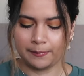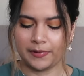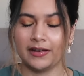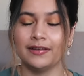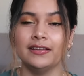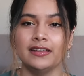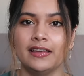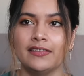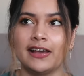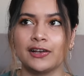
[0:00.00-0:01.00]
But
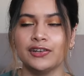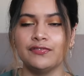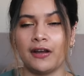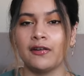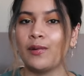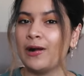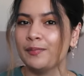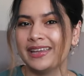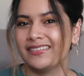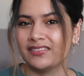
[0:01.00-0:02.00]
that could very well
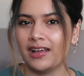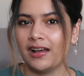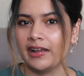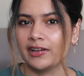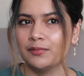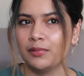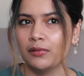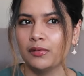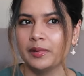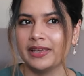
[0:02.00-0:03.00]
mean that I could
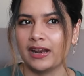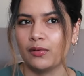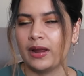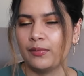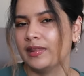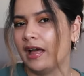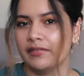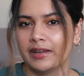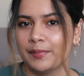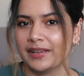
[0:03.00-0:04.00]
probably get away with
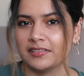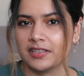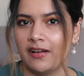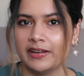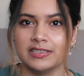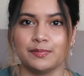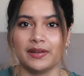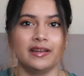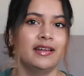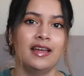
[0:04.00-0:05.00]
having a bigger size.
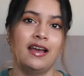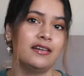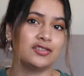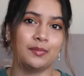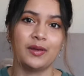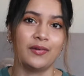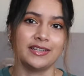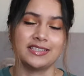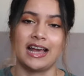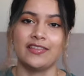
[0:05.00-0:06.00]
But to be
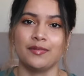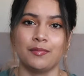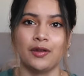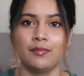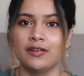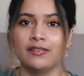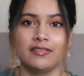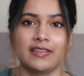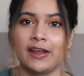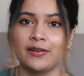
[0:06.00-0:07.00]
honest, at the moment,
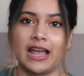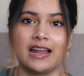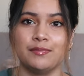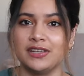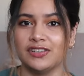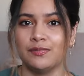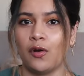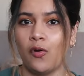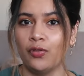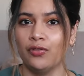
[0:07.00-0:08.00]
they only had a medium
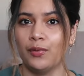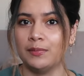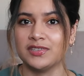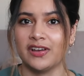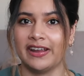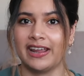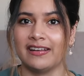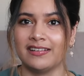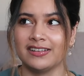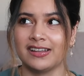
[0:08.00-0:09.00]
on the website,
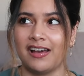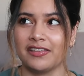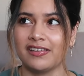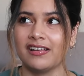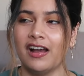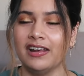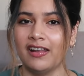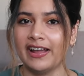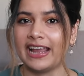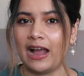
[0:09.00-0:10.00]
and I think I
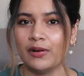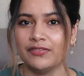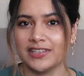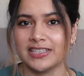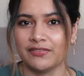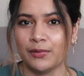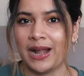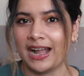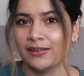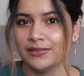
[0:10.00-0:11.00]
like how it fits
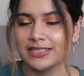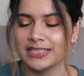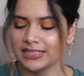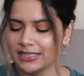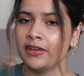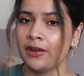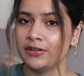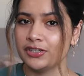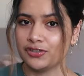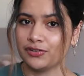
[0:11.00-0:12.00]
everywhere else. And they
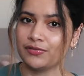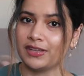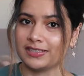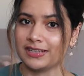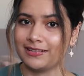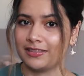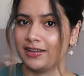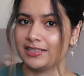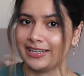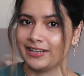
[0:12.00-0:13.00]
only do this at a
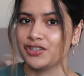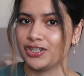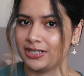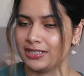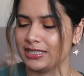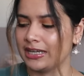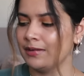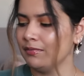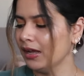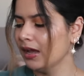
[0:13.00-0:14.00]
30-inch
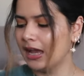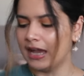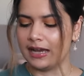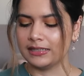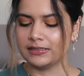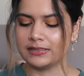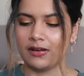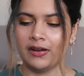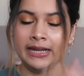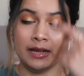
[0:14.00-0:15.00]
inseam, and
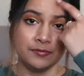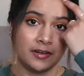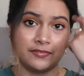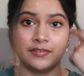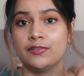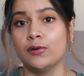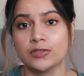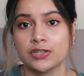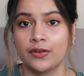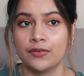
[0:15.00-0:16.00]
I am 5'4",
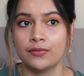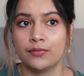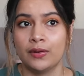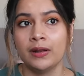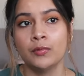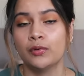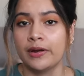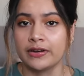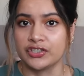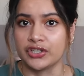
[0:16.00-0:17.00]
so when I'm not
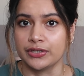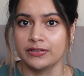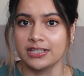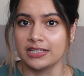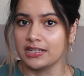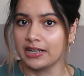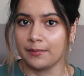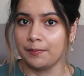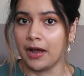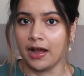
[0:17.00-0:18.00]
wearing shoes, that's like
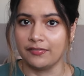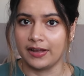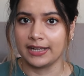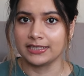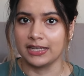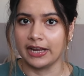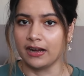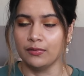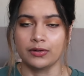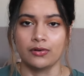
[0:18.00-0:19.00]
perfect.
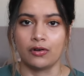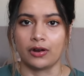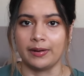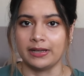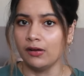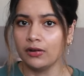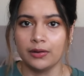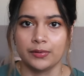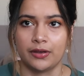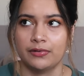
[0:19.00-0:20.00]
Like, I would not go any longer, I
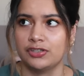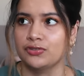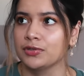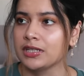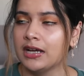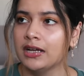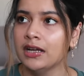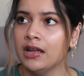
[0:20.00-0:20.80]
wouldn't go any shorter.